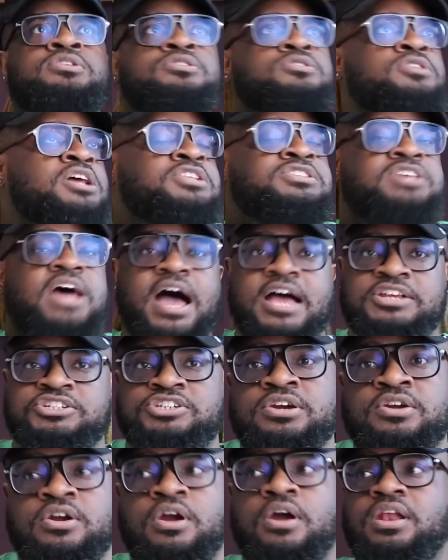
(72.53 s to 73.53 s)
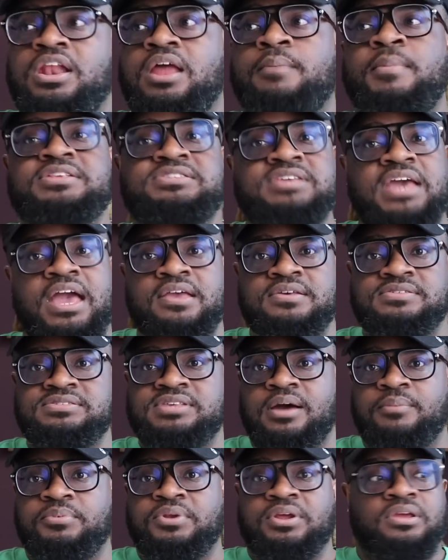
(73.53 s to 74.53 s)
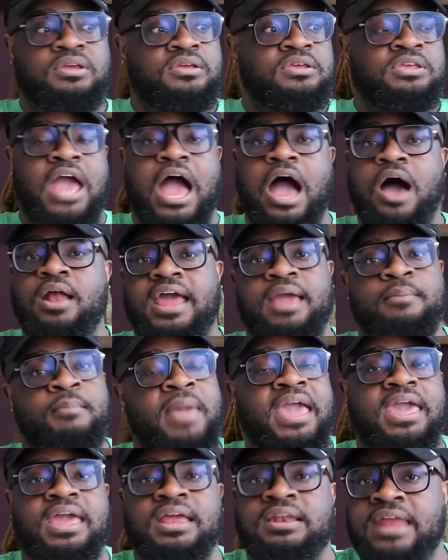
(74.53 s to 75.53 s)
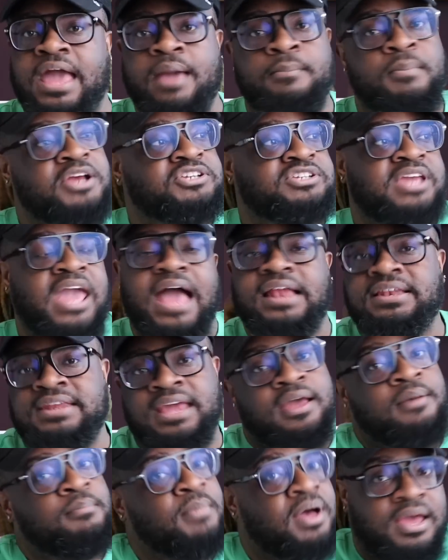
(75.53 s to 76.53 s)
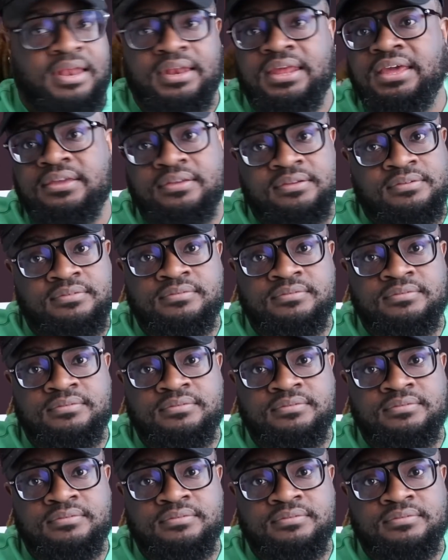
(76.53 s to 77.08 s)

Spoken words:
Latasha, girl, let me tell you something. Y'all ain't making that much goddamn money.